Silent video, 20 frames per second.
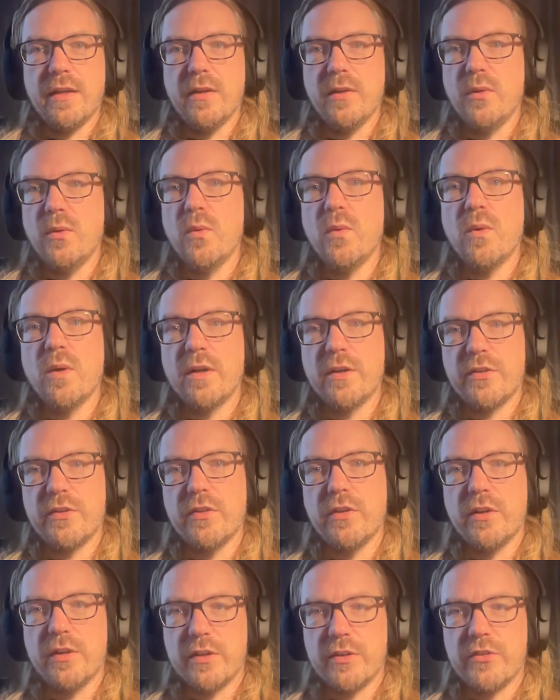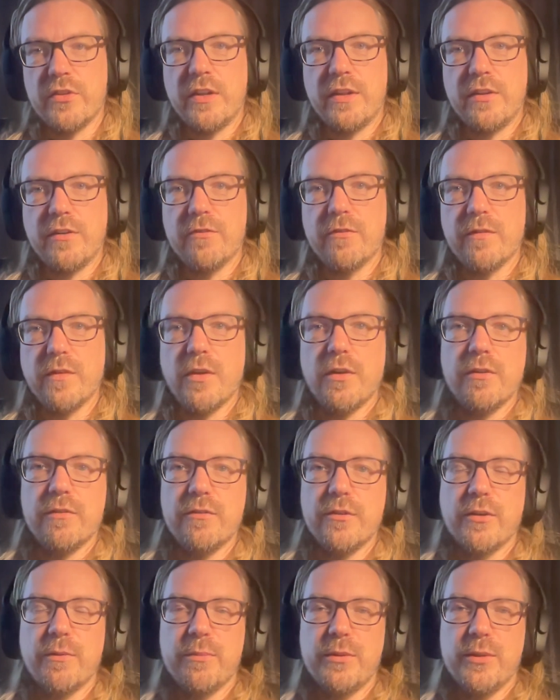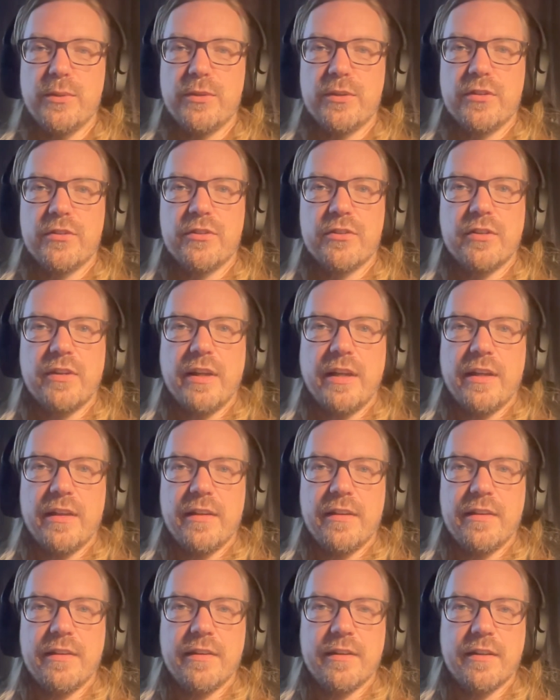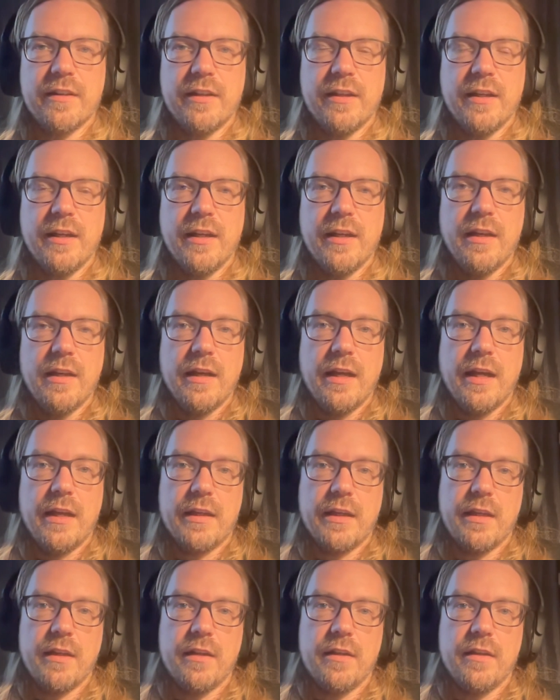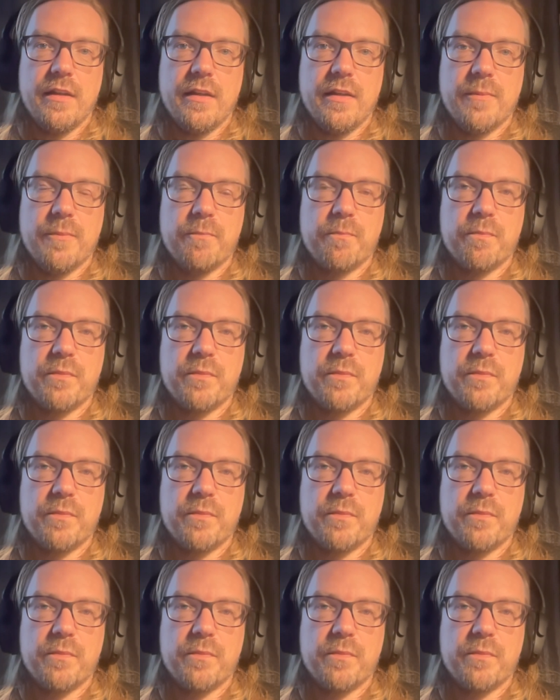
or a set of computers, and I can